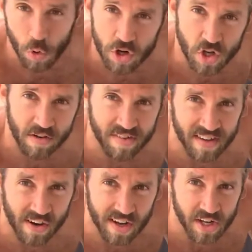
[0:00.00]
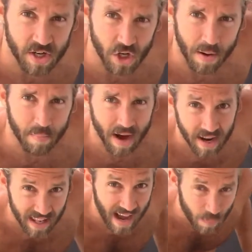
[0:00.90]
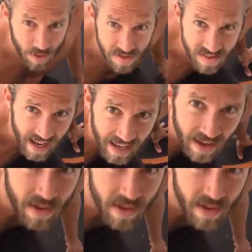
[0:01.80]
surface area to jump on. And I will say,